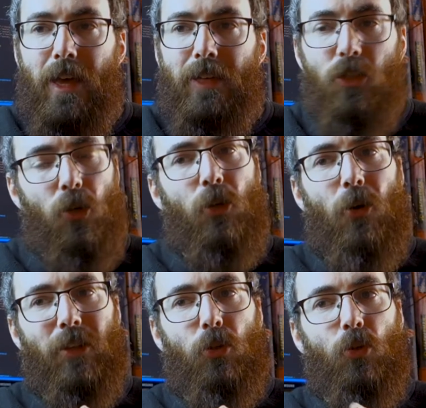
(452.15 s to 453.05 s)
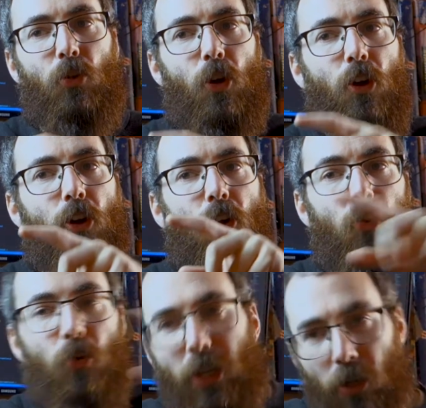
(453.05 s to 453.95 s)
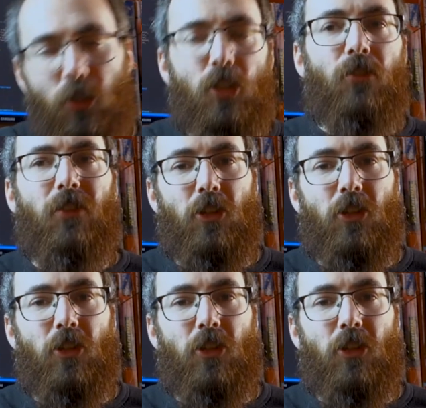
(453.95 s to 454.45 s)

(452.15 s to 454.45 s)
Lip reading: And so you had to recursively